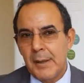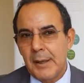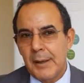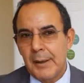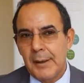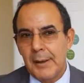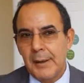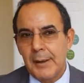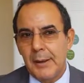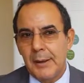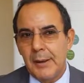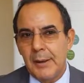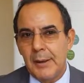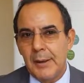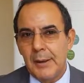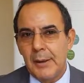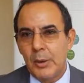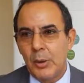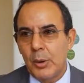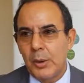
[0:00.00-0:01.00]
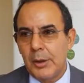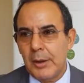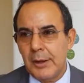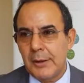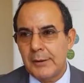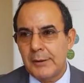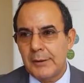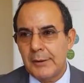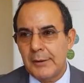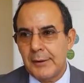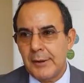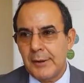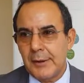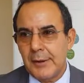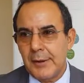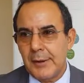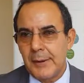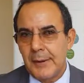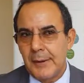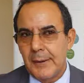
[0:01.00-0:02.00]
look at
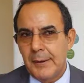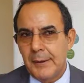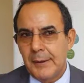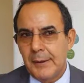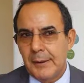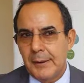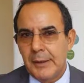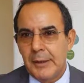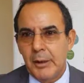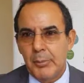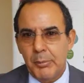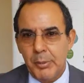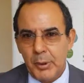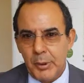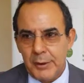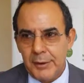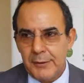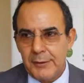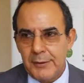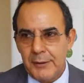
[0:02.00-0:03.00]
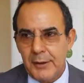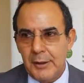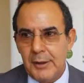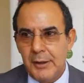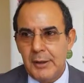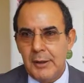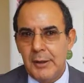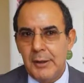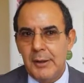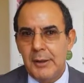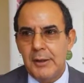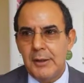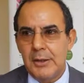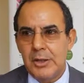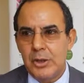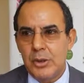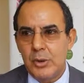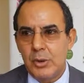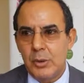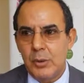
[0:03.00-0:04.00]
the policy
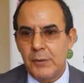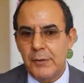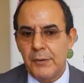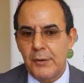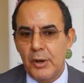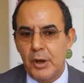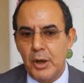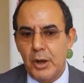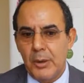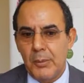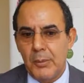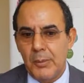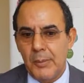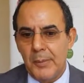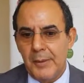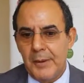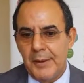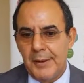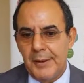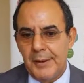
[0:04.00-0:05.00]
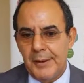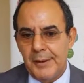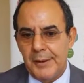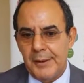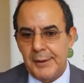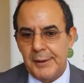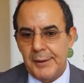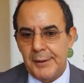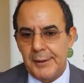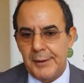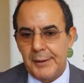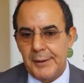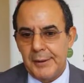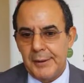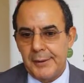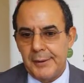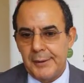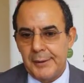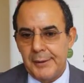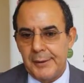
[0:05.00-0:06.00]
issue from
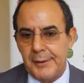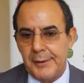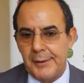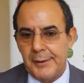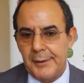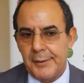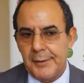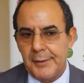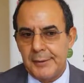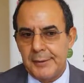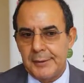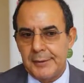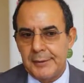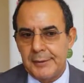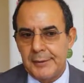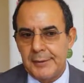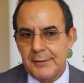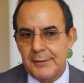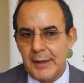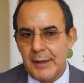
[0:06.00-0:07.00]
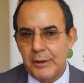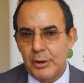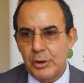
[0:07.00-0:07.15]
the side